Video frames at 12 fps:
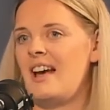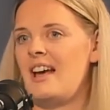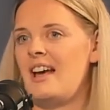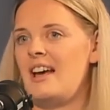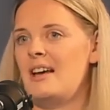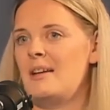
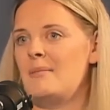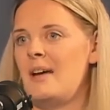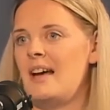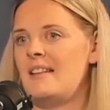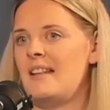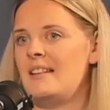And
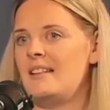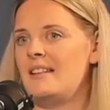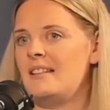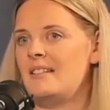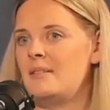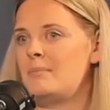
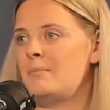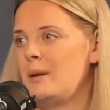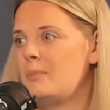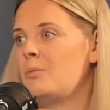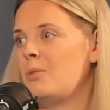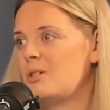then
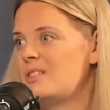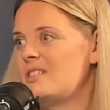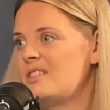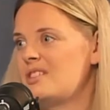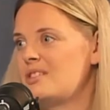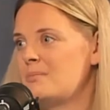people
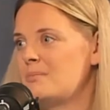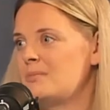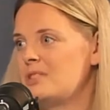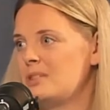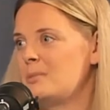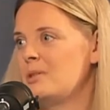wanted to
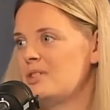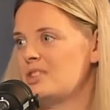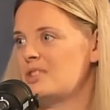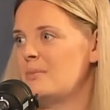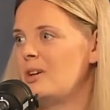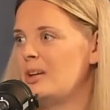support
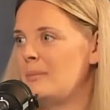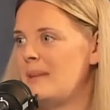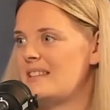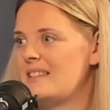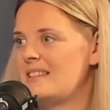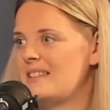smaller
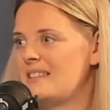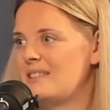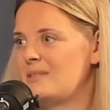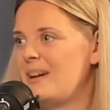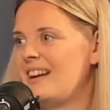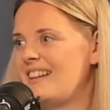businesses
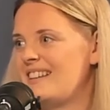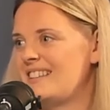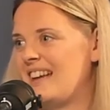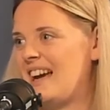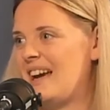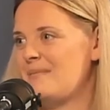as well at the
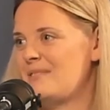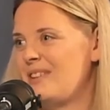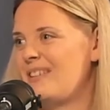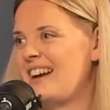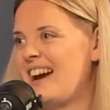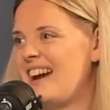time, so
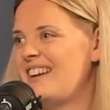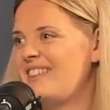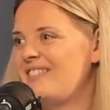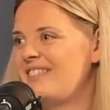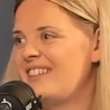it kind of